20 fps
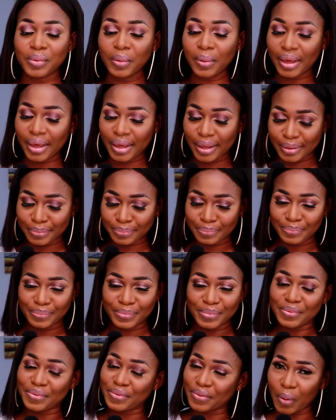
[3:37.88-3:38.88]
Okay.
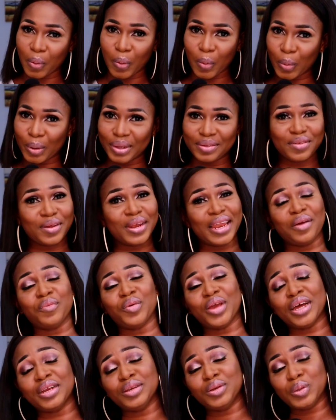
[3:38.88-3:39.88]
So it's not like
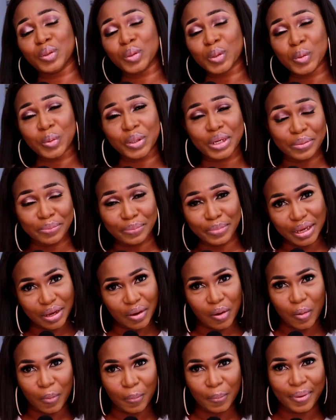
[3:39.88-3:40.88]
we are done with the
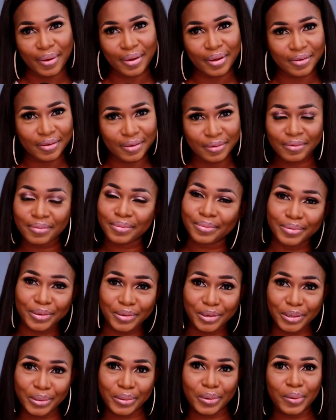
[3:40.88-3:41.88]
makeup.
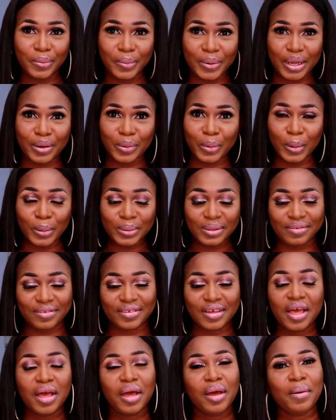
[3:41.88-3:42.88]
Sure, we are
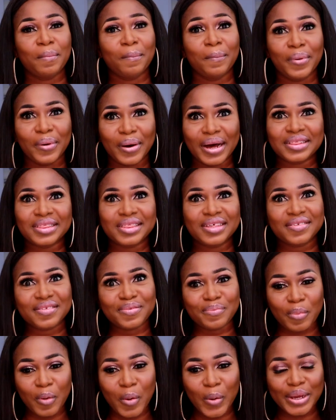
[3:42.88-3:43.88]
not. But at
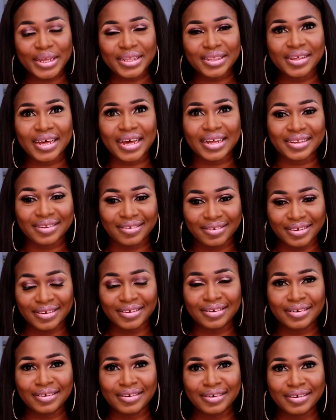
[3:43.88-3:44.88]
this point, I
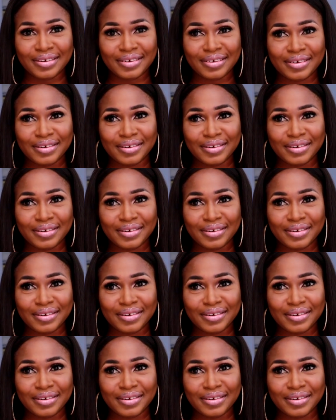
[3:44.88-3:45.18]
think